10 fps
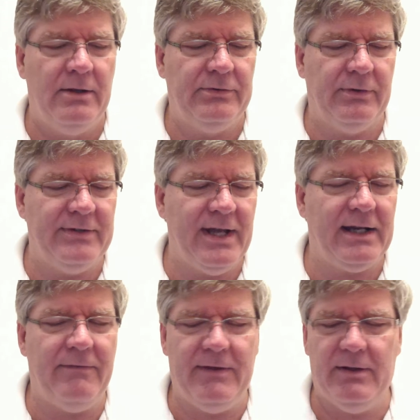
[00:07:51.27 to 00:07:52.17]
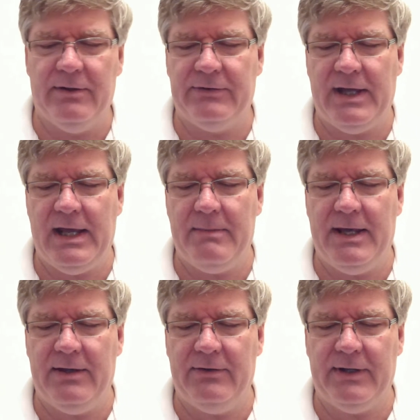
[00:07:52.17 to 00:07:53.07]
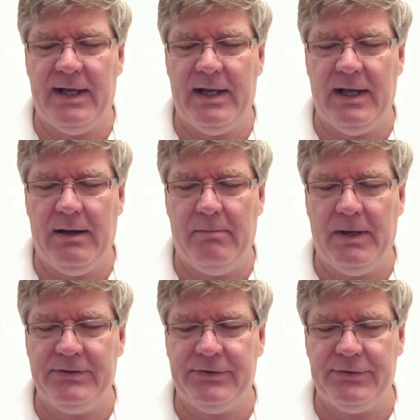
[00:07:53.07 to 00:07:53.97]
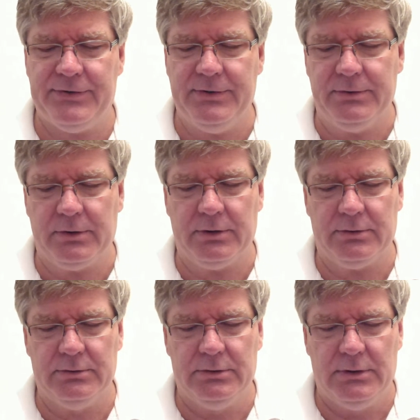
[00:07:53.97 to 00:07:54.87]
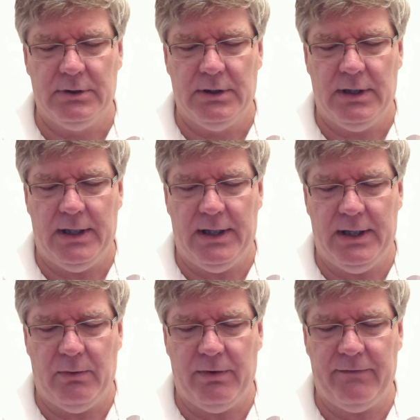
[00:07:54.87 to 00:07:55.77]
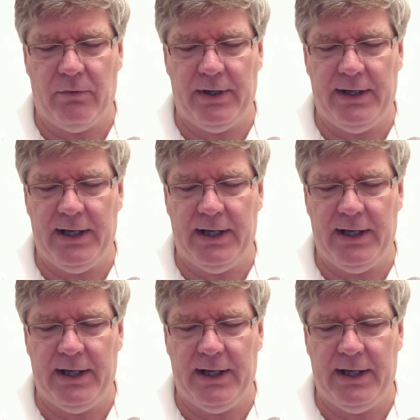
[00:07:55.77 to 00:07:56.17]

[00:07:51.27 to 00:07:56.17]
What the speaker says: so it's not going to feel the same as a Meisterspeak 149.